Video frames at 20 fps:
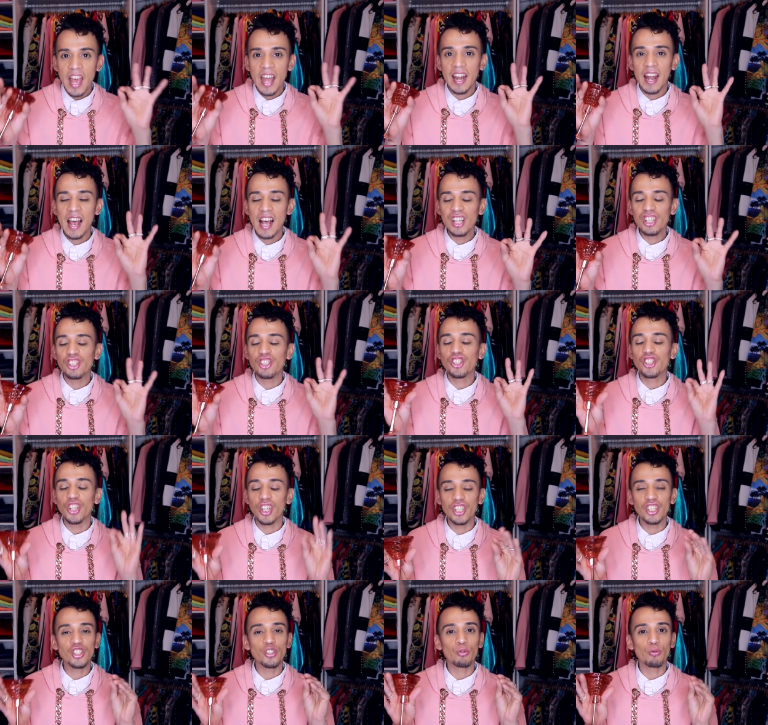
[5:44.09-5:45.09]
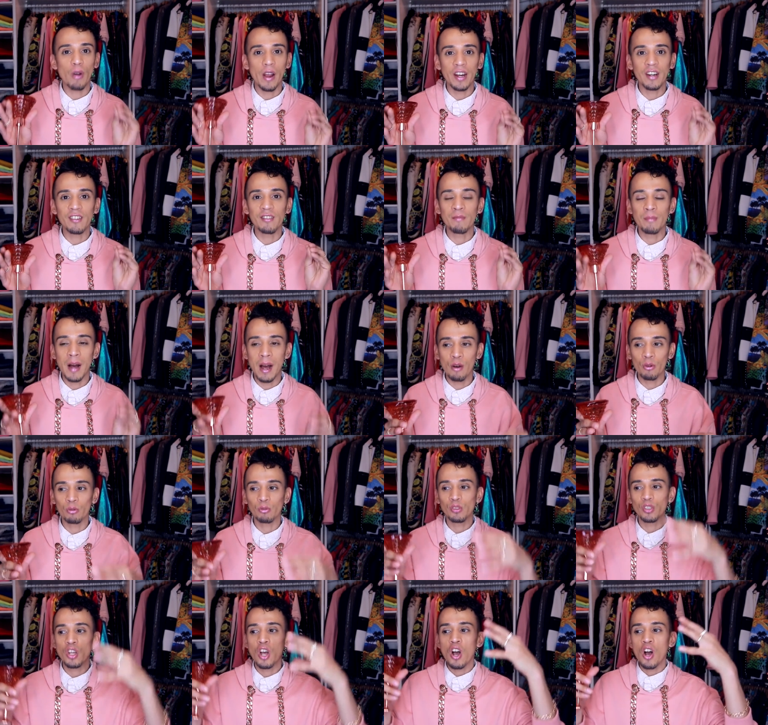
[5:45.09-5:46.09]
It has just the right
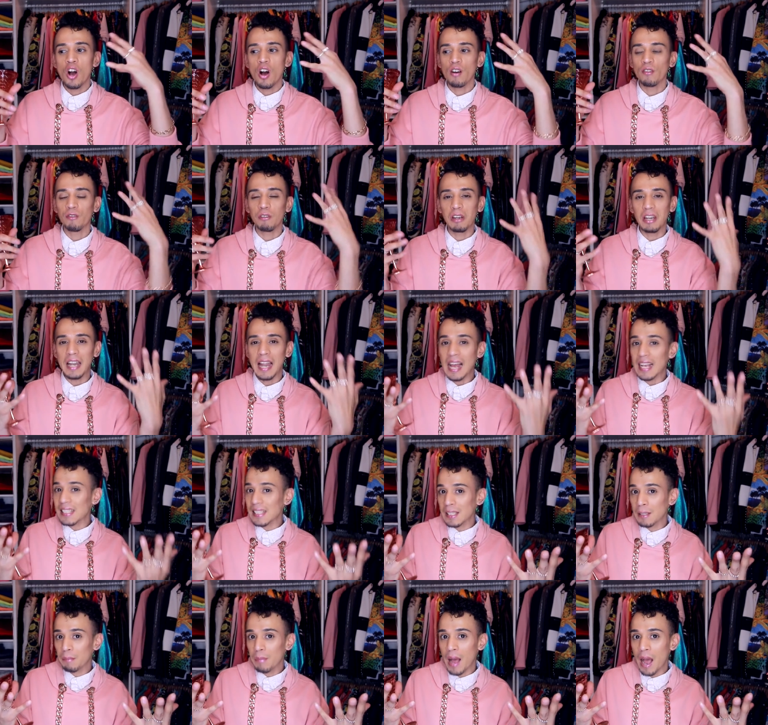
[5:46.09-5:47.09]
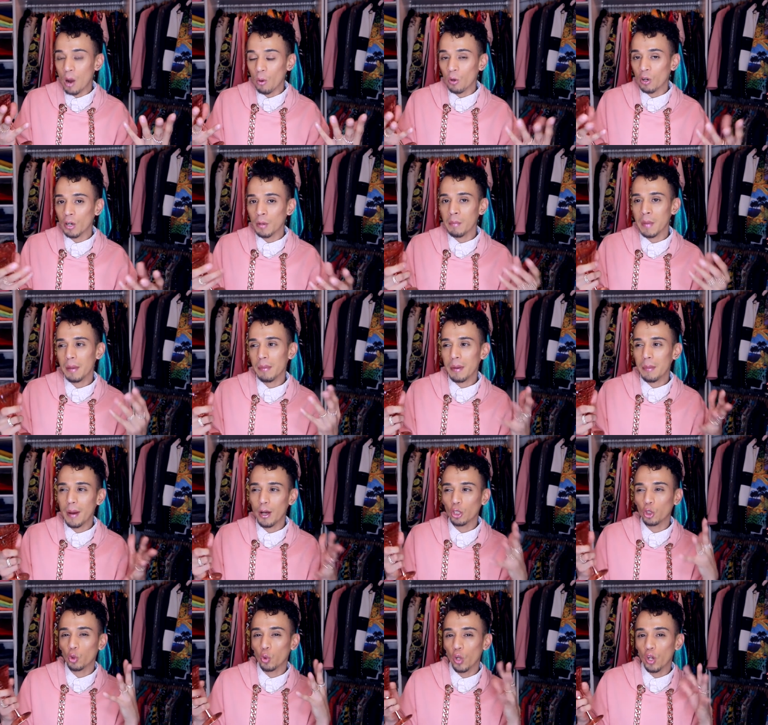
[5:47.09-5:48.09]
amount of lasting power, maybe
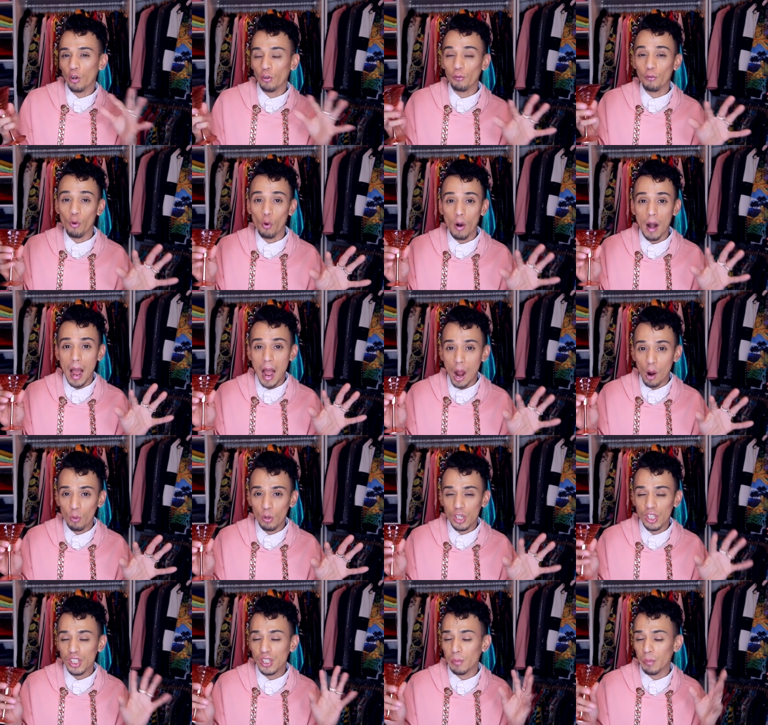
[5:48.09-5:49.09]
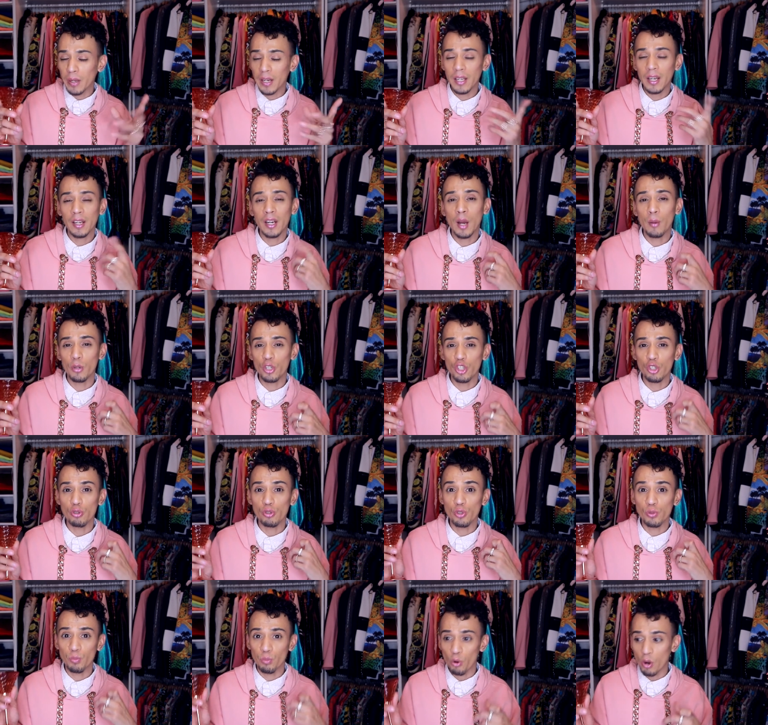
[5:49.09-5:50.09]
about 3 or 4 hours depending on how much you
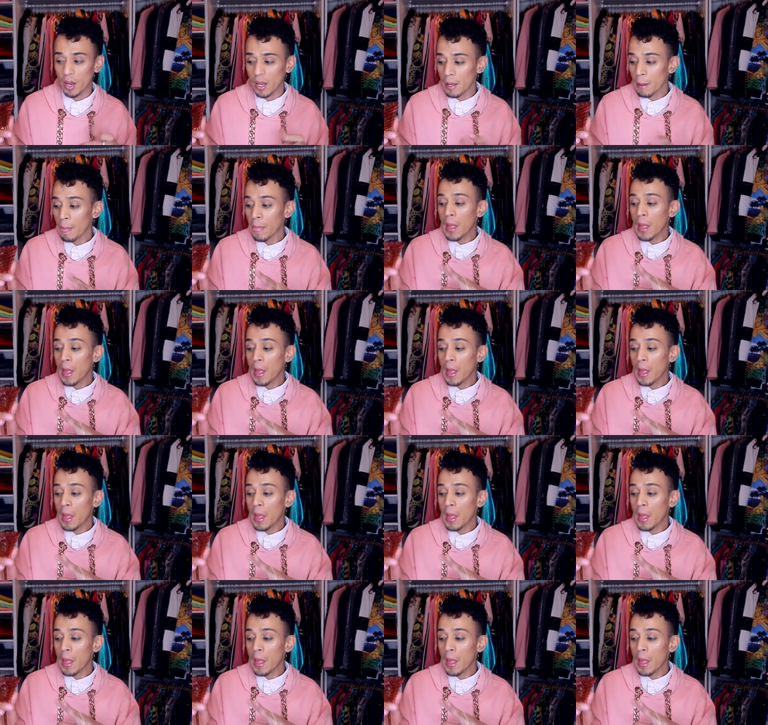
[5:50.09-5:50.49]
spray,